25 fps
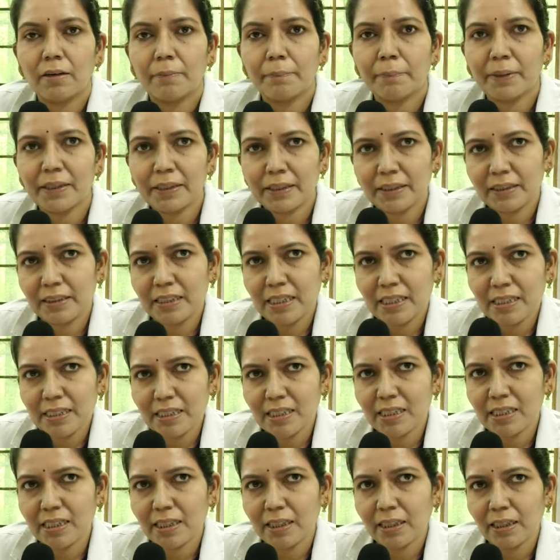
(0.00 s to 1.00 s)
But since
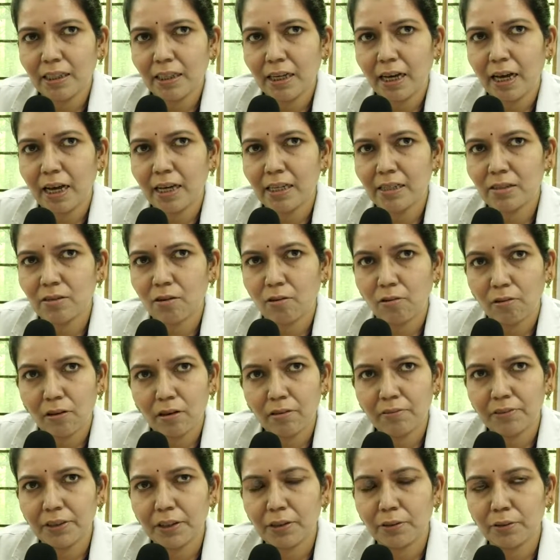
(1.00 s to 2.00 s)
then, as all
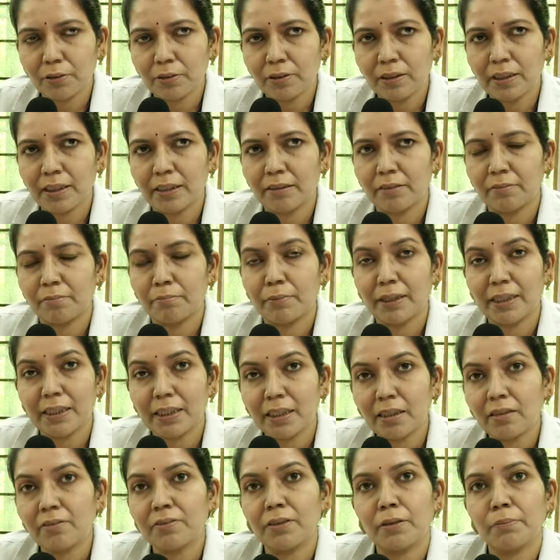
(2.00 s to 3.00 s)
we know, that many
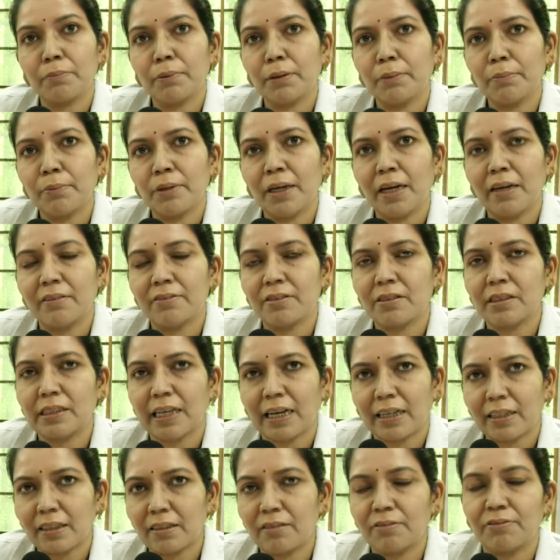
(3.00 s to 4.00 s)
of the people have
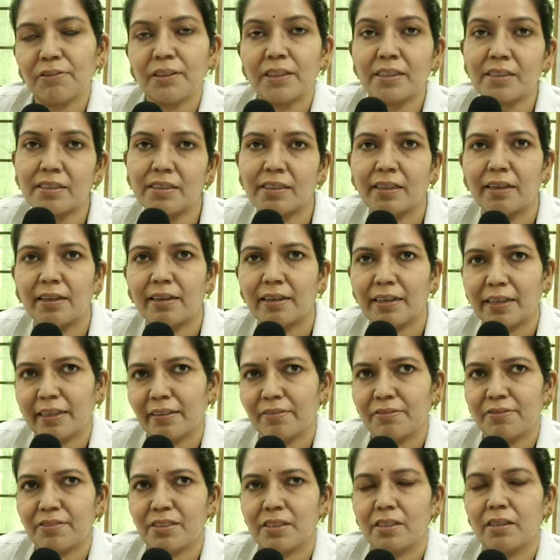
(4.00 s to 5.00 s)
sacrificed their
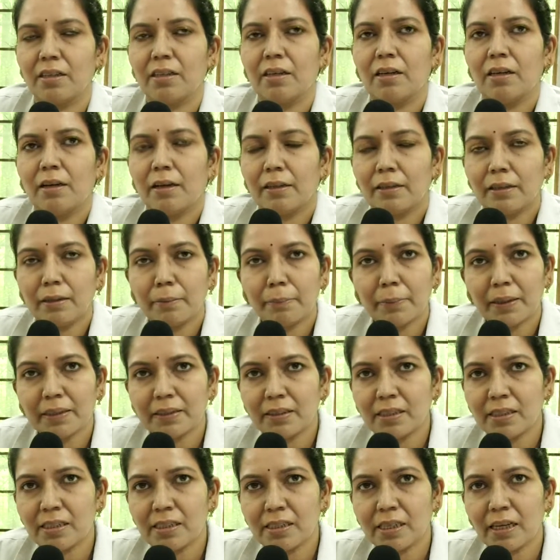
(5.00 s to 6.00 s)
lives. The
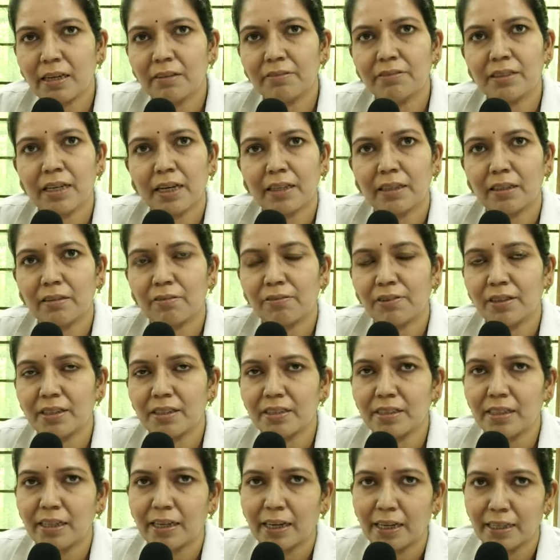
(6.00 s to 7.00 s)
mothers have
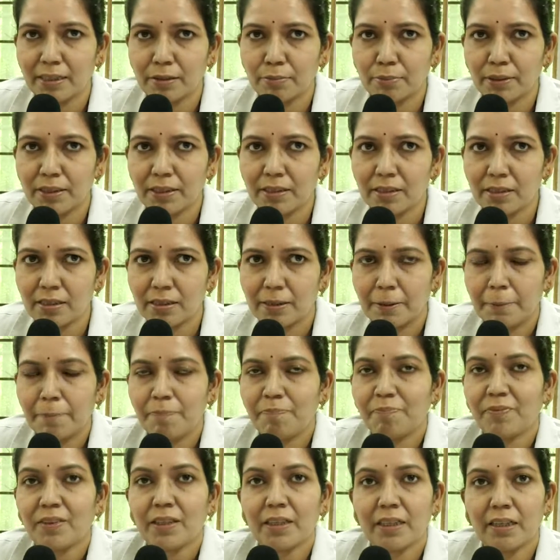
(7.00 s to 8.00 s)
sacrificed their husbands,
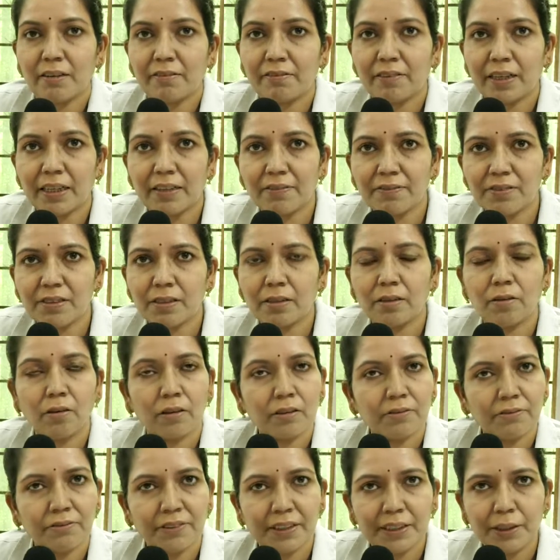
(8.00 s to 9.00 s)
the wives
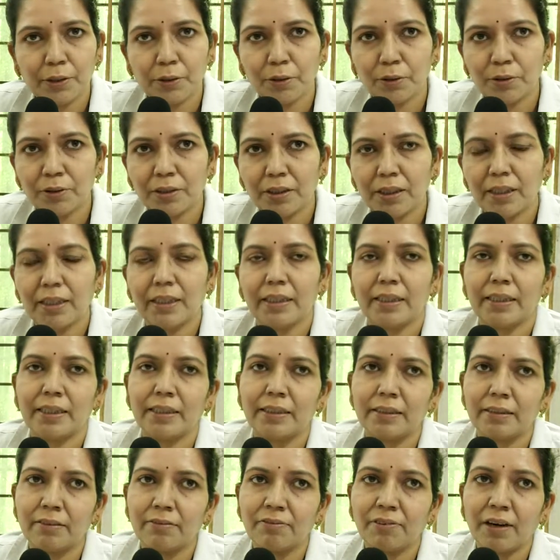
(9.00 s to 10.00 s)
got widowed,
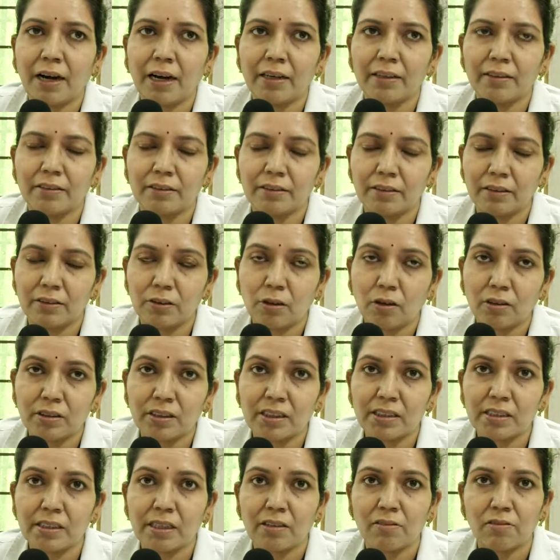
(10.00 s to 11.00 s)
and the
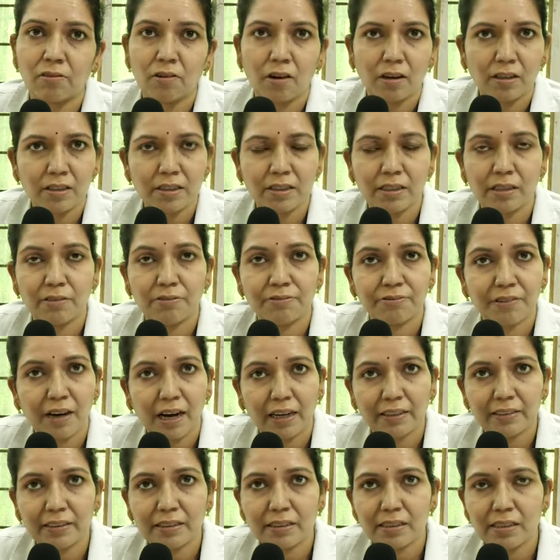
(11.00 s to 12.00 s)
daughters have lost their
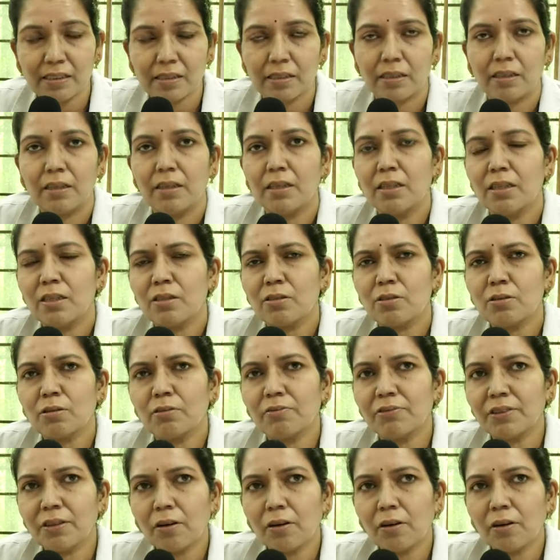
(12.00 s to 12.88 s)
fathers. So